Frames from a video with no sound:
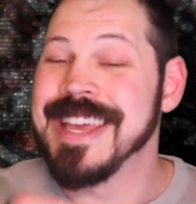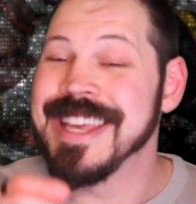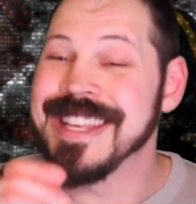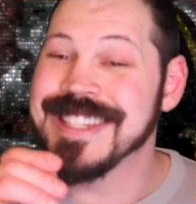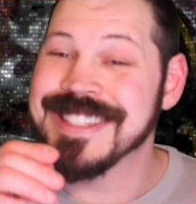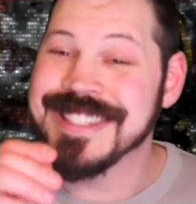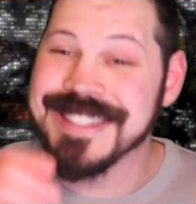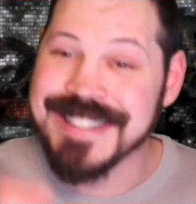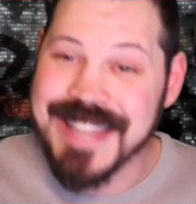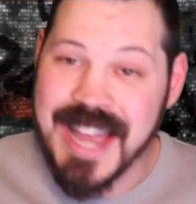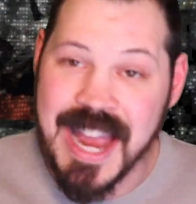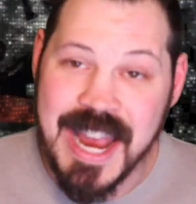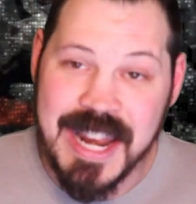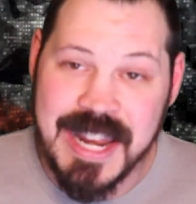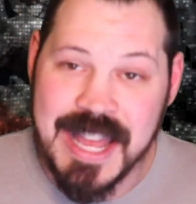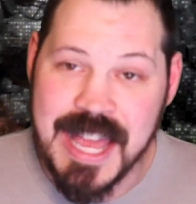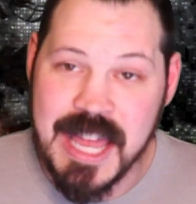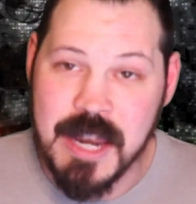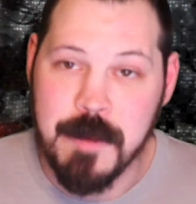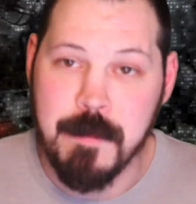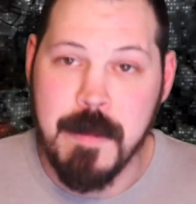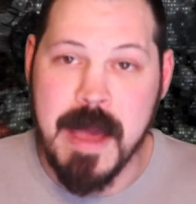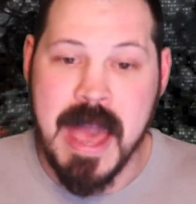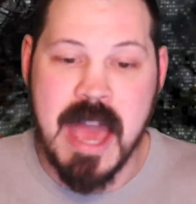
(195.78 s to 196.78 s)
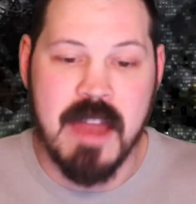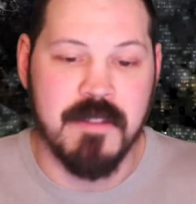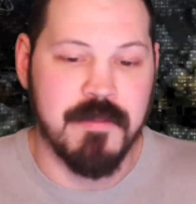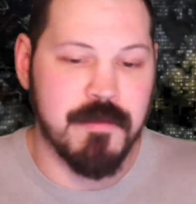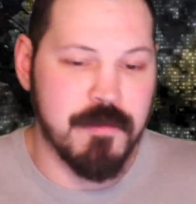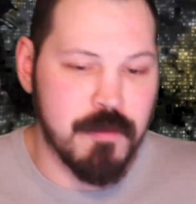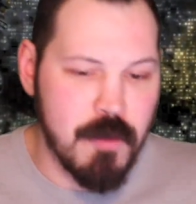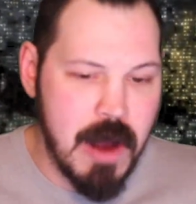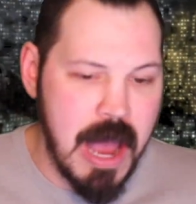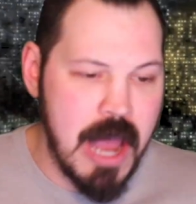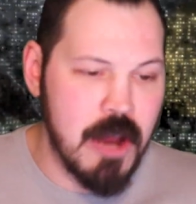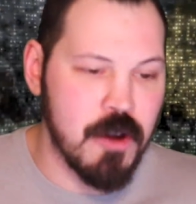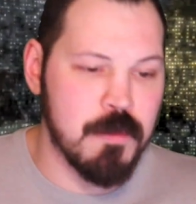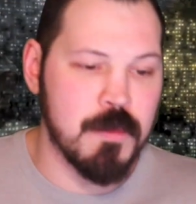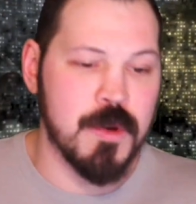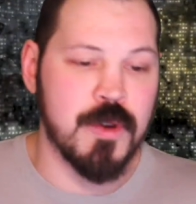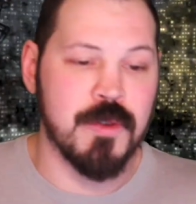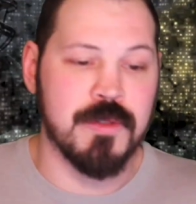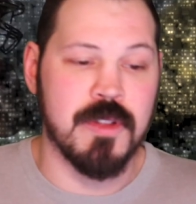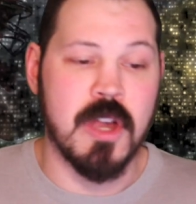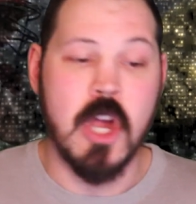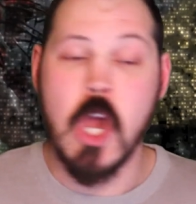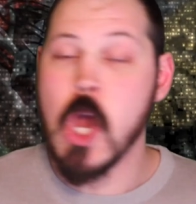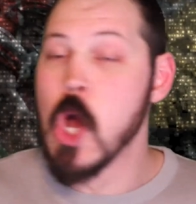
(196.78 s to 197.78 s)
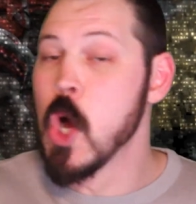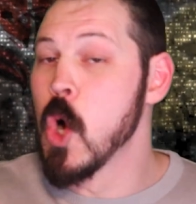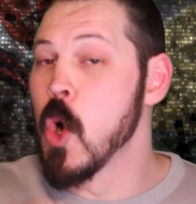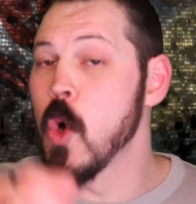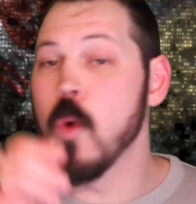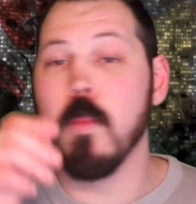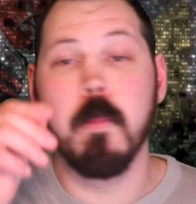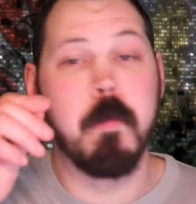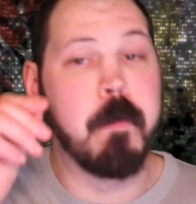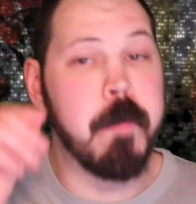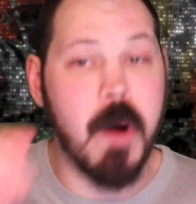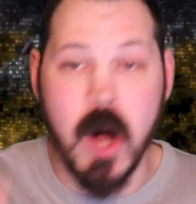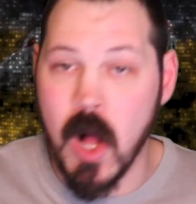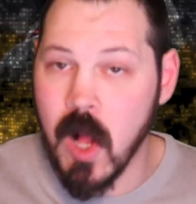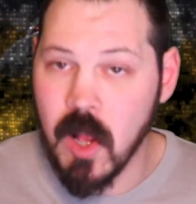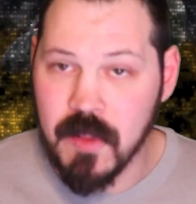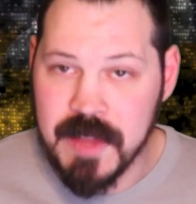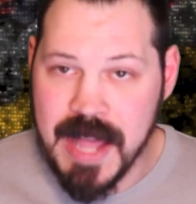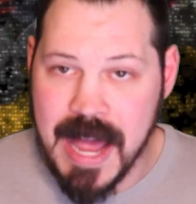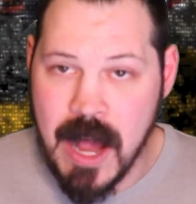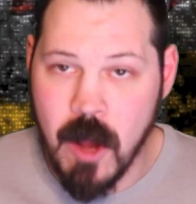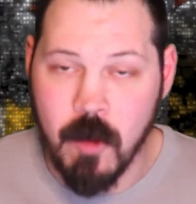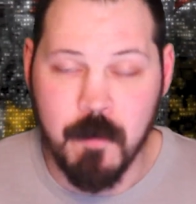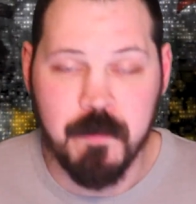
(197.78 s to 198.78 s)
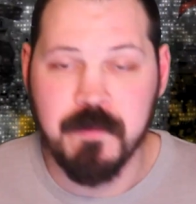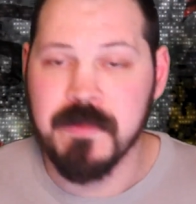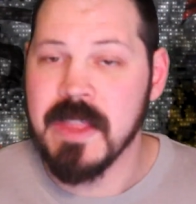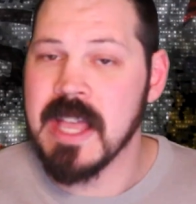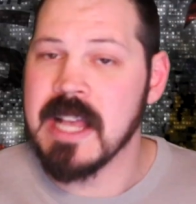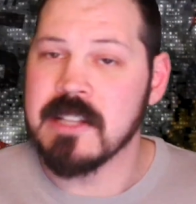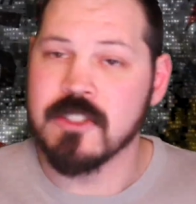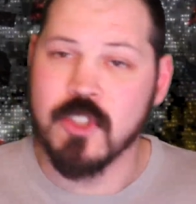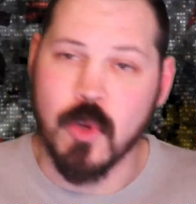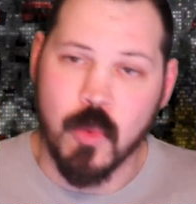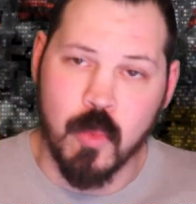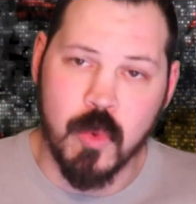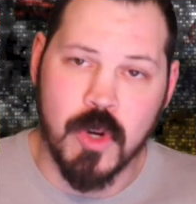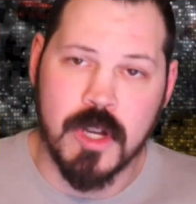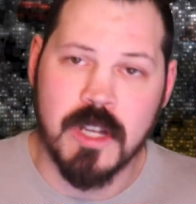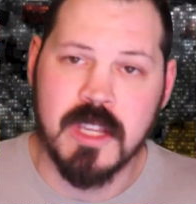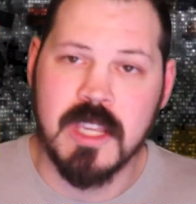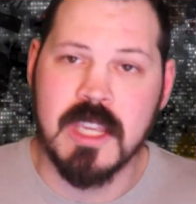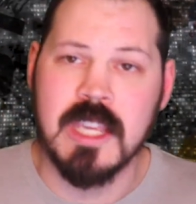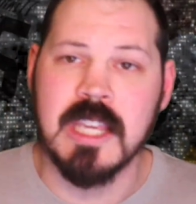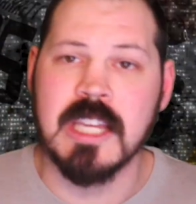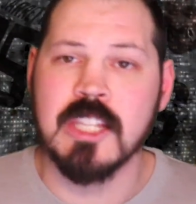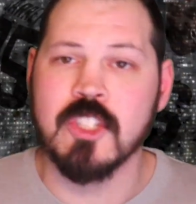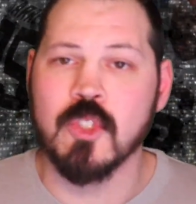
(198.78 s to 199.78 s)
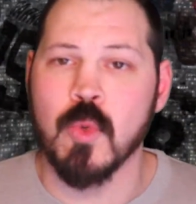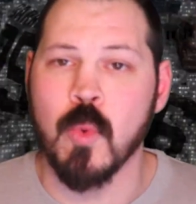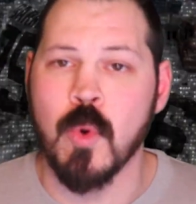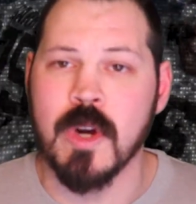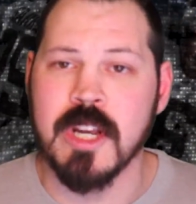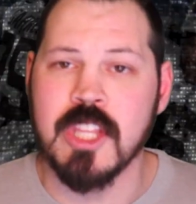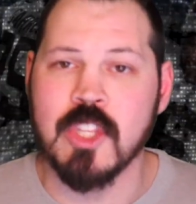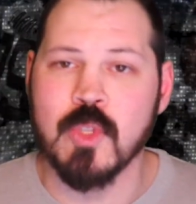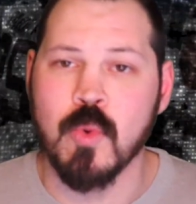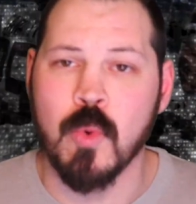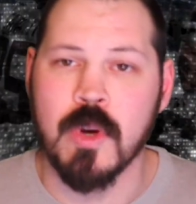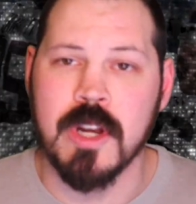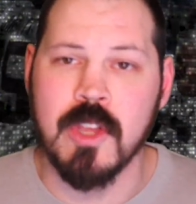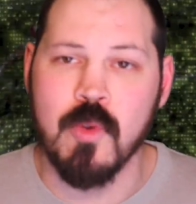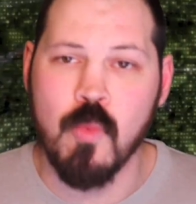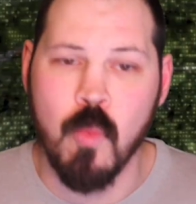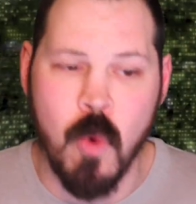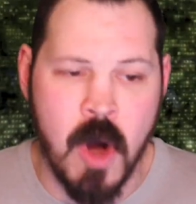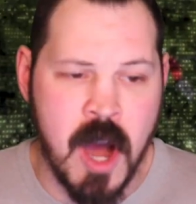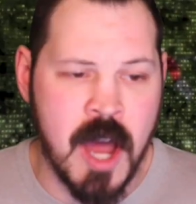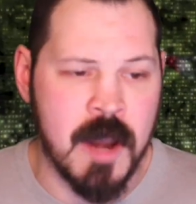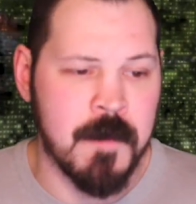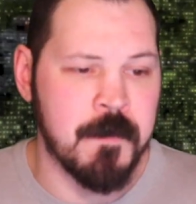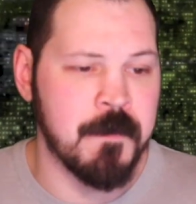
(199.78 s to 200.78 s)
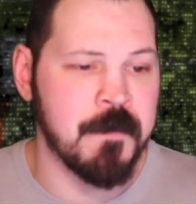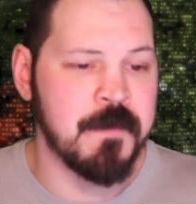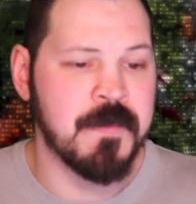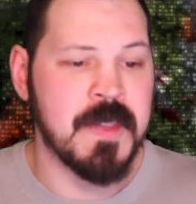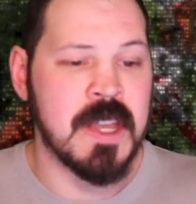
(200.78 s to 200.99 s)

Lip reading: is tight end Pat Freiermuth, who balled out as a rookie in 2021.